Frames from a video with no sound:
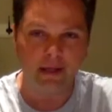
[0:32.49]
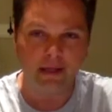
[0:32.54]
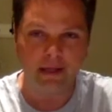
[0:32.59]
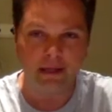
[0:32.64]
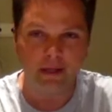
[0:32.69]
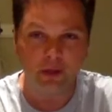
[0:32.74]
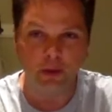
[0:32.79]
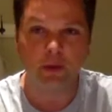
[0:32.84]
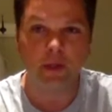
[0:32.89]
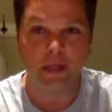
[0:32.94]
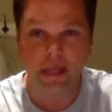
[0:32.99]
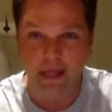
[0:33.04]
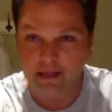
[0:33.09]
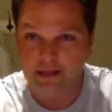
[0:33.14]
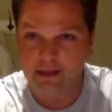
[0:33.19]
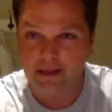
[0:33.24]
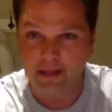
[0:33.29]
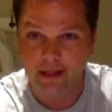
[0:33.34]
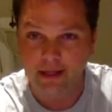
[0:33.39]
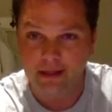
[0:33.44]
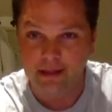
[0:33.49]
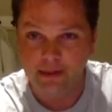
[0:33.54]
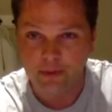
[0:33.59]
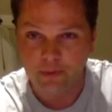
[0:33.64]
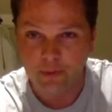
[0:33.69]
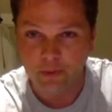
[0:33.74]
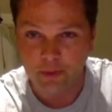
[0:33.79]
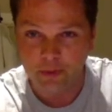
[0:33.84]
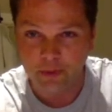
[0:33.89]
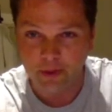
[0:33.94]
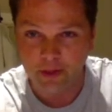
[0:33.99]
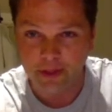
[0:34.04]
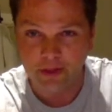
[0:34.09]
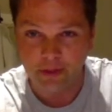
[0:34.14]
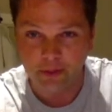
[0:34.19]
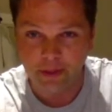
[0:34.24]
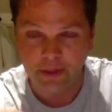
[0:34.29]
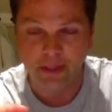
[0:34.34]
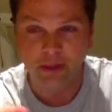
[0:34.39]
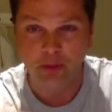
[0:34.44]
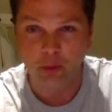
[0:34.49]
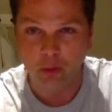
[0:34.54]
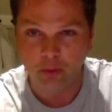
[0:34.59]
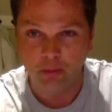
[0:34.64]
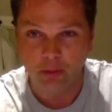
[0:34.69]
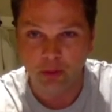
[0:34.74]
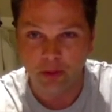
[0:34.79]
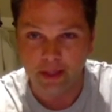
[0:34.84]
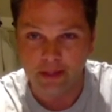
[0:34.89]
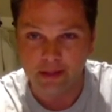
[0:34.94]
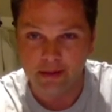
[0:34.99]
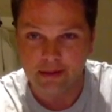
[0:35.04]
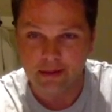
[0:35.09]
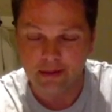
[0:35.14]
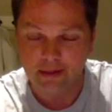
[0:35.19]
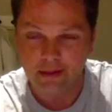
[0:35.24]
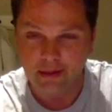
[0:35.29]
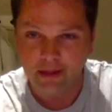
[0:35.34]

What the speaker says: So yes, guys, we're trying to trick your brains.